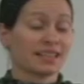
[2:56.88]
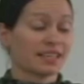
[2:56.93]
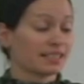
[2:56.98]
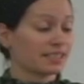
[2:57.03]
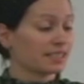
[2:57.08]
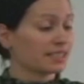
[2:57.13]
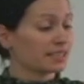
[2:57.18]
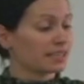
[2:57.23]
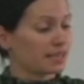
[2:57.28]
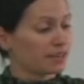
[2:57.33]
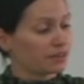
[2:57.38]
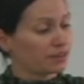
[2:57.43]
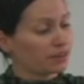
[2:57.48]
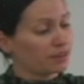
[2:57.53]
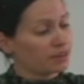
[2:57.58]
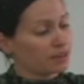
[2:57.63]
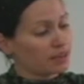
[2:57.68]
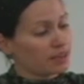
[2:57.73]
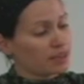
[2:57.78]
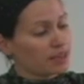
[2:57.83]
sized container,
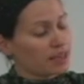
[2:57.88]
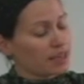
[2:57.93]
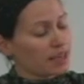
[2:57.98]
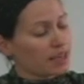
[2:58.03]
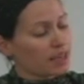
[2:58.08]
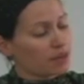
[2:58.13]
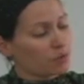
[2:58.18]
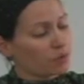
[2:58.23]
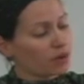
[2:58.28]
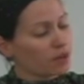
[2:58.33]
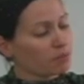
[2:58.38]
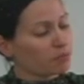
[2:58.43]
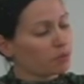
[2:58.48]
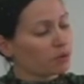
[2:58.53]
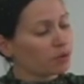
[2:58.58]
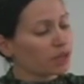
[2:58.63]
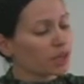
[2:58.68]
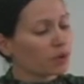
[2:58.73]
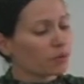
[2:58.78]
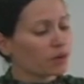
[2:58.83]
and when I'm
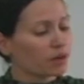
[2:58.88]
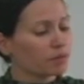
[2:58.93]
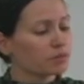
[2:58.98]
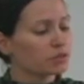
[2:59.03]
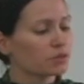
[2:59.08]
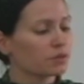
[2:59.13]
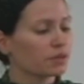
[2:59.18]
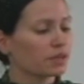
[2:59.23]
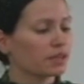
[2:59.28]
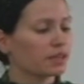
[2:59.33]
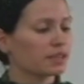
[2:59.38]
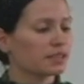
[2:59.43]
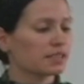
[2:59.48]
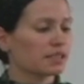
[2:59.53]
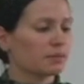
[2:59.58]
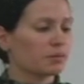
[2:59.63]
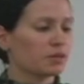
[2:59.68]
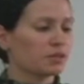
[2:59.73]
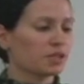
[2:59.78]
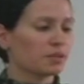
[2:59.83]
pulling, what I'm doing is
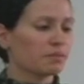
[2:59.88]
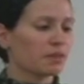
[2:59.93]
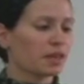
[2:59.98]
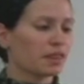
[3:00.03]
I'm using